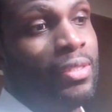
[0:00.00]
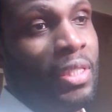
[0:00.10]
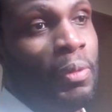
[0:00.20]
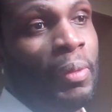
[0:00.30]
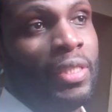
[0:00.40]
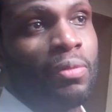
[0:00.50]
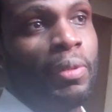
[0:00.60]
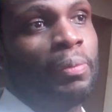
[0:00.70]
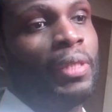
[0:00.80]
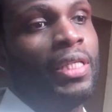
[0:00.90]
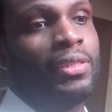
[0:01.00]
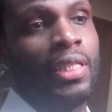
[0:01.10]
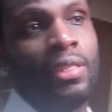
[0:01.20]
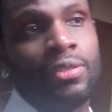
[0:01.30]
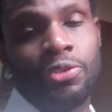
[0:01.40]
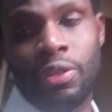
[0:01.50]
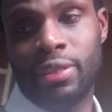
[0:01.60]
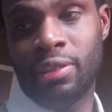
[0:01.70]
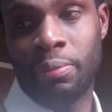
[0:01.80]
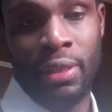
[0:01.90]
Jimmy made some big plays down the
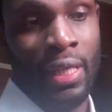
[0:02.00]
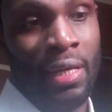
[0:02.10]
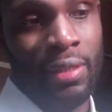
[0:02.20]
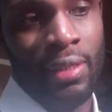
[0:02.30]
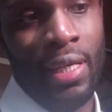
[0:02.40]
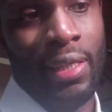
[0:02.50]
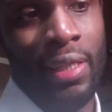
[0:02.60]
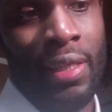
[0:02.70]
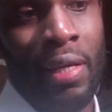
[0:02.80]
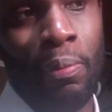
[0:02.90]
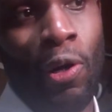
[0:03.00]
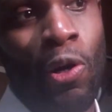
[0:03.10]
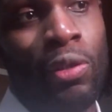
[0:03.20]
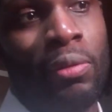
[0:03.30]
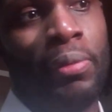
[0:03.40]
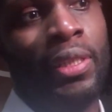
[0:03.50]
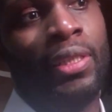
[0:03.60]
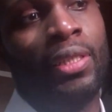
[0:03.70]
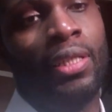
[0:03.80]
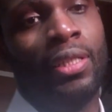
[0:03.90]
stretch. I mean, that getting that ball and
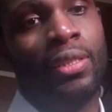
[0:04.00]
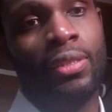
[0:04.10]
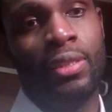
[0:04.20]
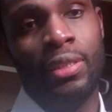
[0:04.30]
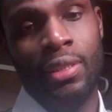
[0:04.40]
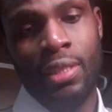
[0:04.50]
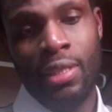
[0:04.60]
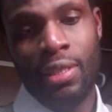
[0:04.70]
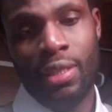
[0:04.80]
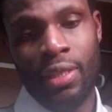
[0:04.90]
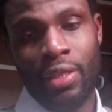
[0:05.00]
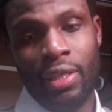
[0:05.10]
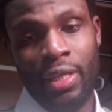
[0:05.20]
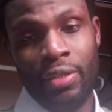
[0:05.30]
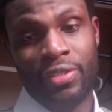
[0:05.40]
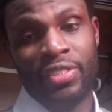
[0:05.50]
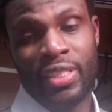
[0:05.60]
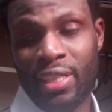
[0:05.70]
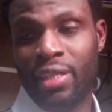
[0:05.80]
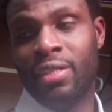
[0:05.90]
being and
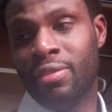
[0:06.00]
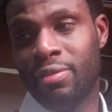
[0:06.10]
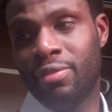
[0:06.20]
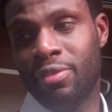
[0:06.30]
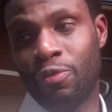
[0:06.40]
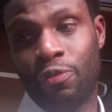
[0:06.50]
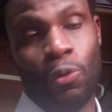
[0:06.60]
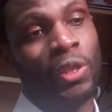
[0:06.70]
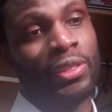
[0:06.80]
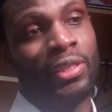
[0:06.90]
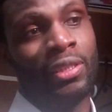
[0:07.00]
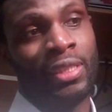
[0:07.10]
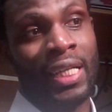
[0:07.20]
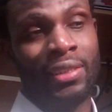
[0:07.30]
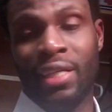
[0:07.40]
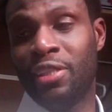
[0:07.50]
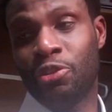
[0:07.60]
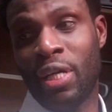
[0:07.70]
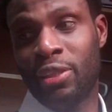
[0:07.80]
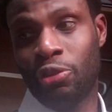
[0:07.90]
seeing the floor still, not taking the
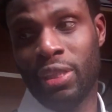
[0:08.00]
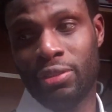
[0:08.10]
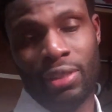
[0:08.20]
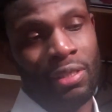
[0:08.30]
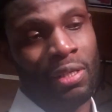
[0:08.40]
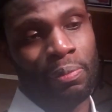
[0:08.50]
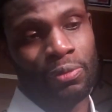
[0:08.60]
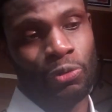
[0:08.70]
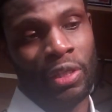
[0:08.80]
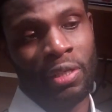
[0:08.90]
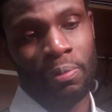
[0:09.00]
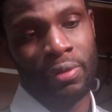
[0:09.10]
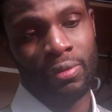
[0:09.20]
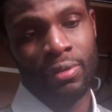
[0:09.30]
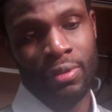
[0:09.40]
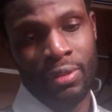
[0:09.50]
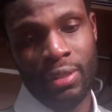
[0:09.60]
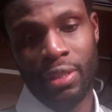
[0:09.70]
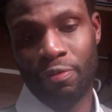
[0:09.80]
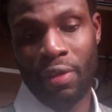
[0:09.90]
trying to try to straight up and
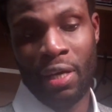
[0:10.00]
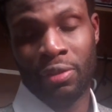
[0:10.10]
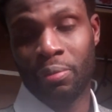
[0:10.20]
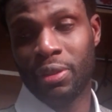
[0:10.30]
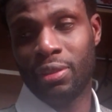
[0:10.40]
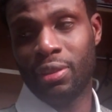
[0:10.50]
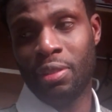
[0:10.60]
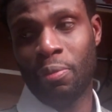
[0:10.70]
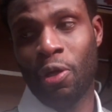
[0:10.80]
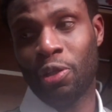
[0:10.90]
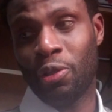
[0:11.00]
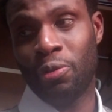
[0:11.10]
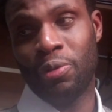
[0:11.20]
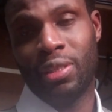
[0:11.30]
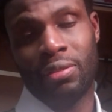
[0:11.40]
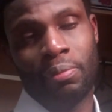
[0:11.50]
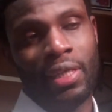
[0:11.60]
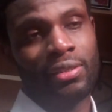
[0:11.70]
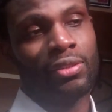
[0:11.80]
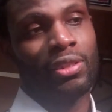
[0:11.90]
get fouled on the San Marco, who hit the
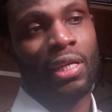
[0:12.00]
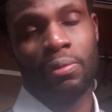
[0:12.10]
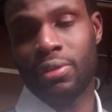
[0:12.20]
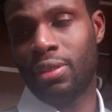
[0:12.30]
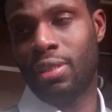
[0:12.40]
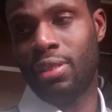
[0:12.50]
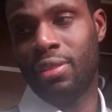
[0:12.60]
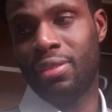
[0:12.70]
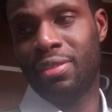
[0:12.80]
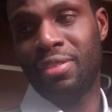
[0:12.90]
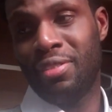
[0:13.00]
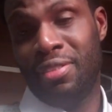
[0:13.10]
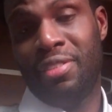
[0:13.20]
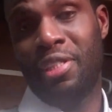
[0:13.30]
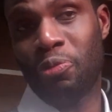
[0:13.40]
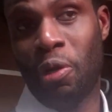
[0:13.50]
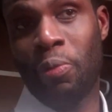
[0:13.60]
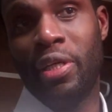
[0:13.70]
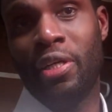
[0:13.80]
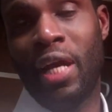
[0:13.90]
middle of the shot. That's why
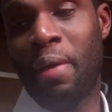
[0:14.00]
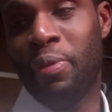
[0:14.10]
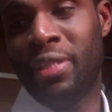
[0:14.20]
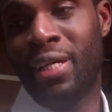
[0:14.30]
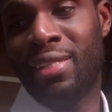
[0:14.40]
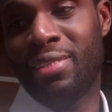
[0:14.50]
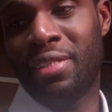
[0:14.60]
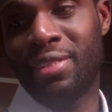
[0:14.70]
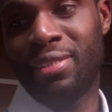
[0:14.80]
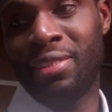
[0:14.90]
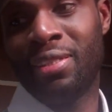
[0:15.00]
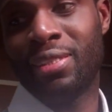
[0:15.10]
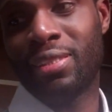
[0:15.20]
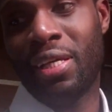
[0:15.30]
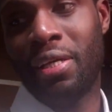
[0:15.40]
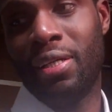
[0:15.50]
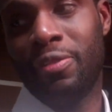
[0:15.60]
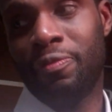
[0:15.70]
we're here happy tonight instead of sitting here sad.